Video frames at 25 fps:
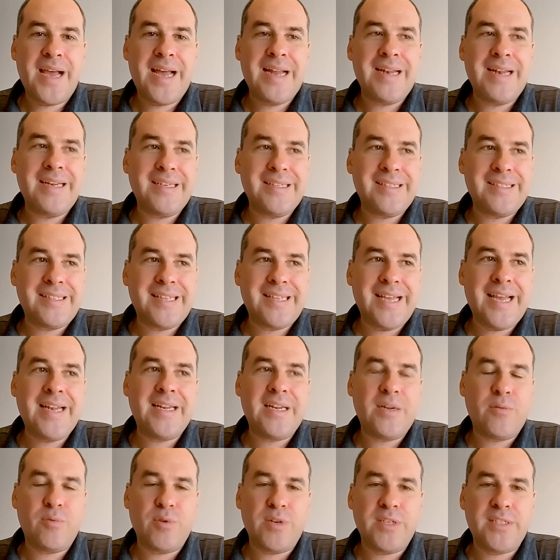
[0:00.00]
understand
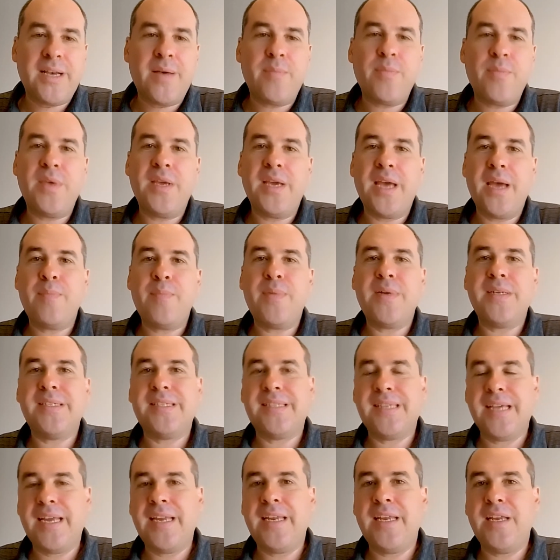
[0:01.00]
that when something happens,
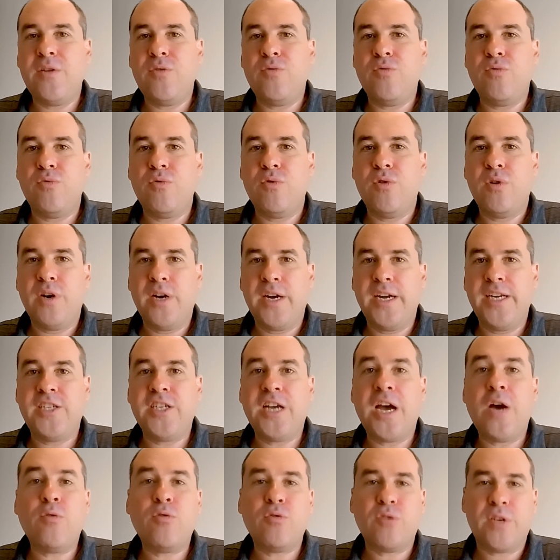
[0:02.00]
they need to reach
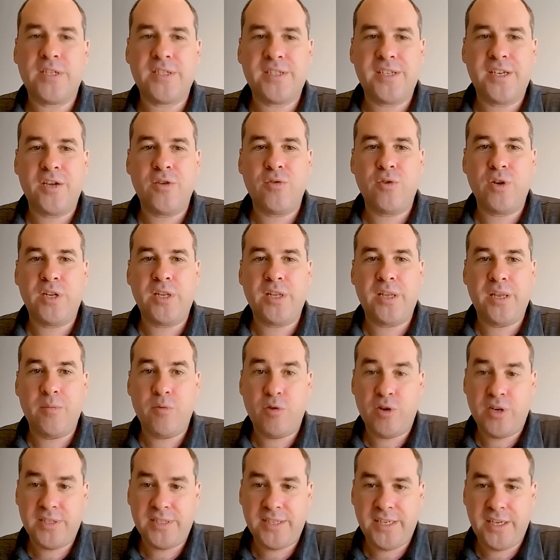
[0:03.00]
out to the security team,
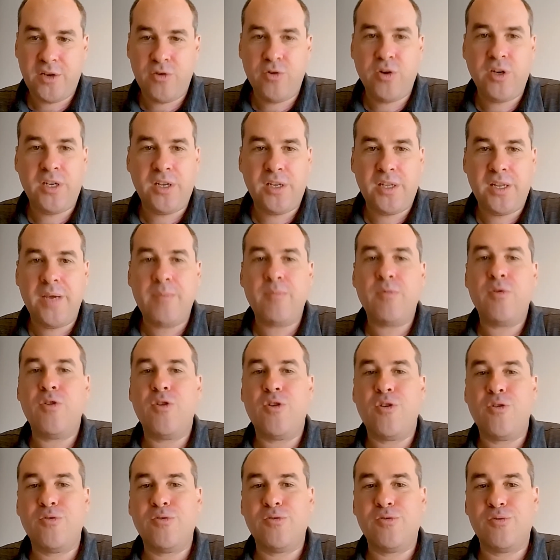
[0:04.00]
or the security team
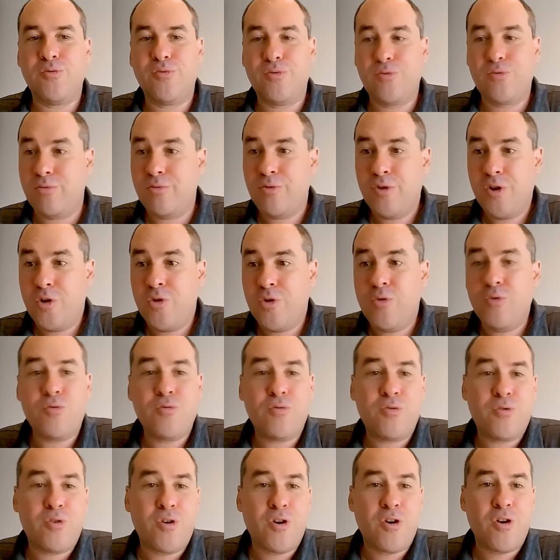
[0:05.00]
knows who to
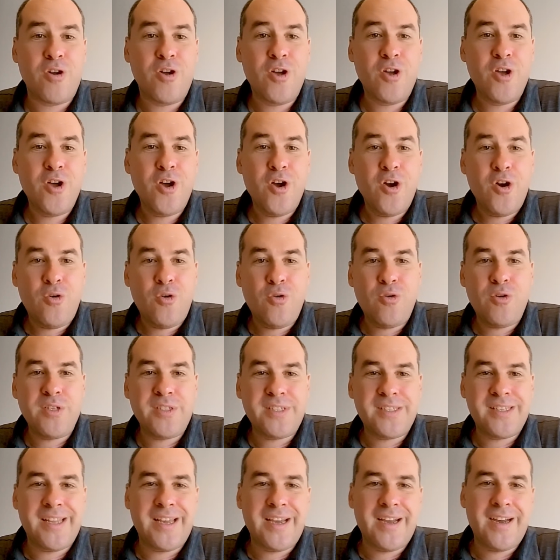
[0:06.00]
call, who
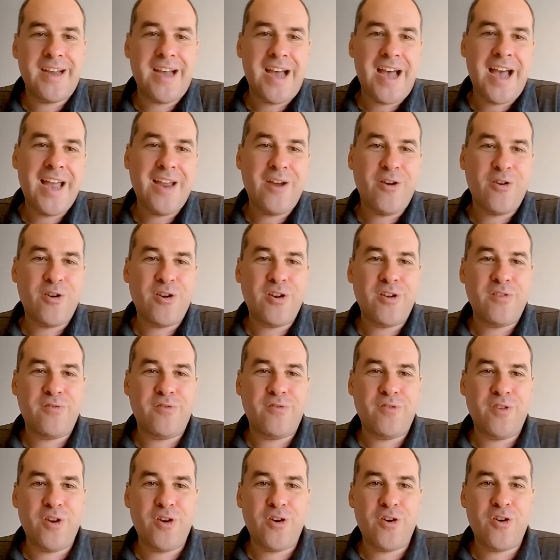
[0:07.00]
is their guy on the
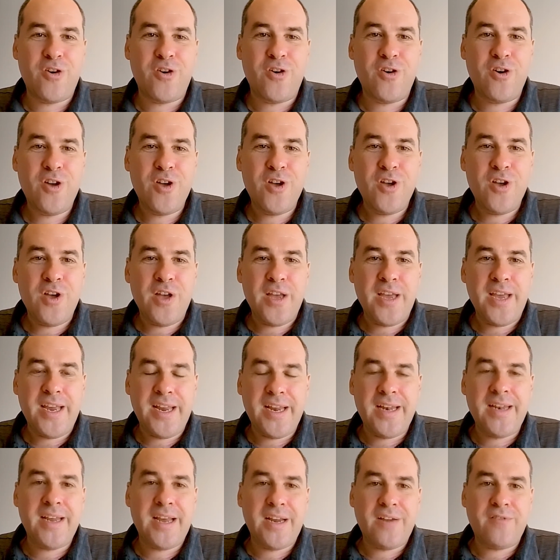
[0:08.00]
floor
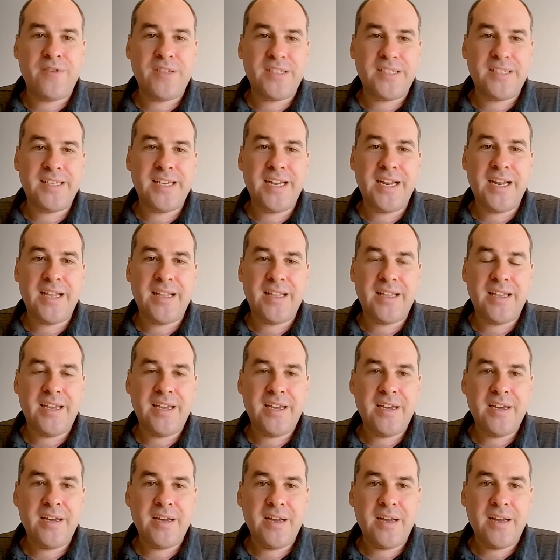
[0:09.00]
in that
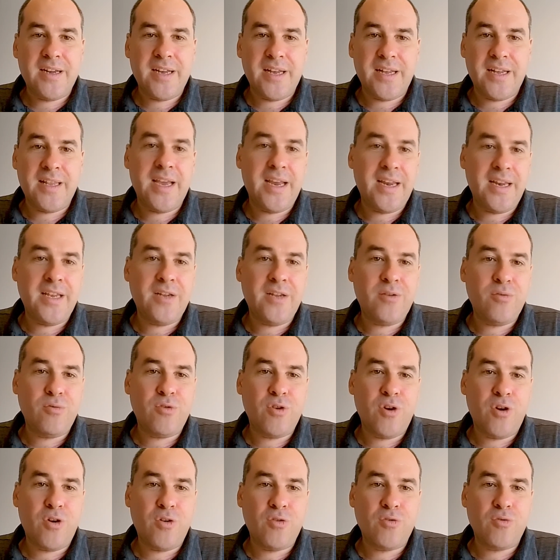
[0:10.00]
facility that they need to
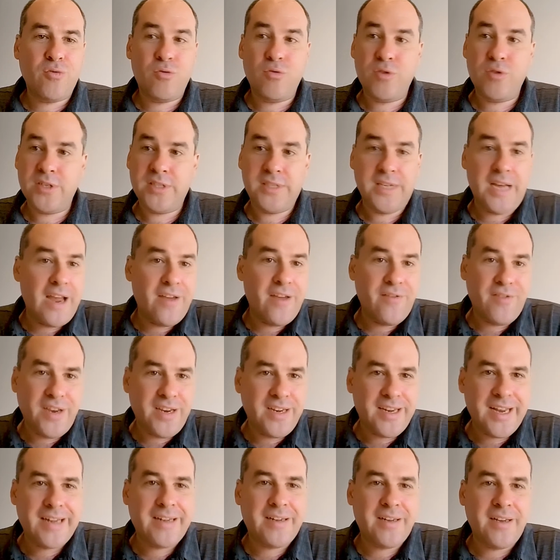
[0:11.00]
talk to, who is driving
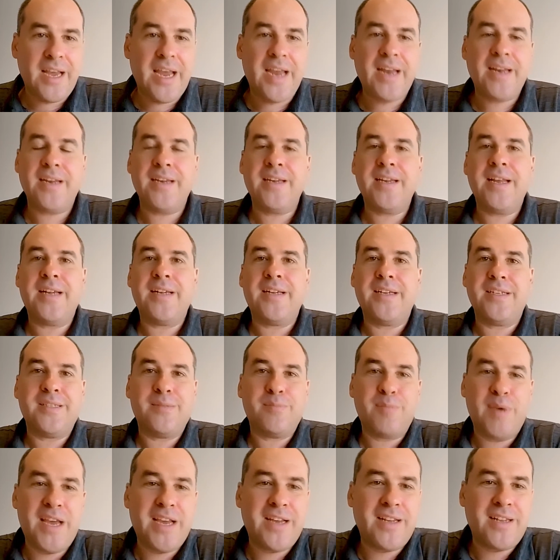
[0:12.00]
that train in that
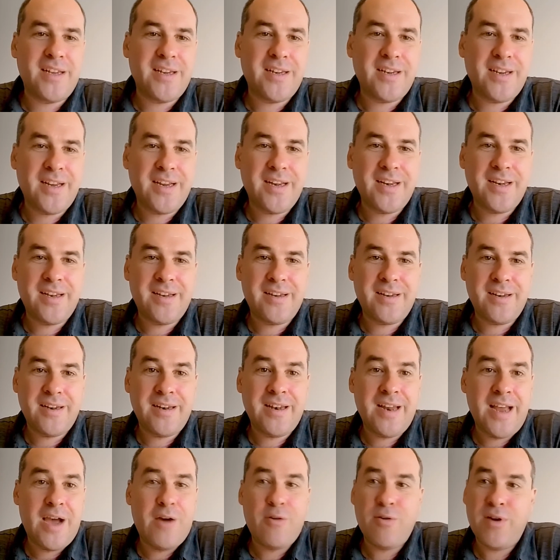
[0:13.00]
respect, and
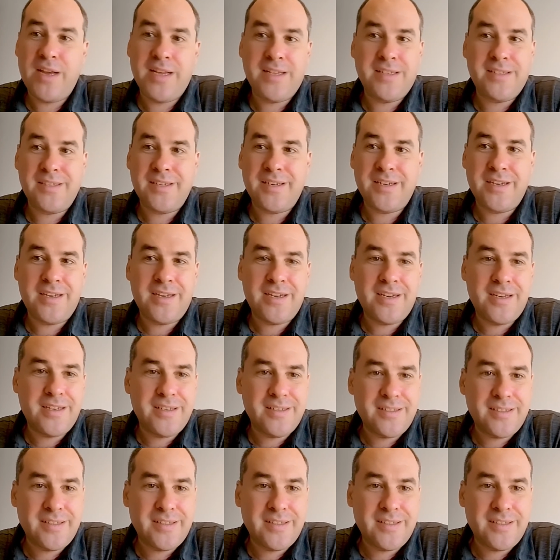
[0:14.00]
now has a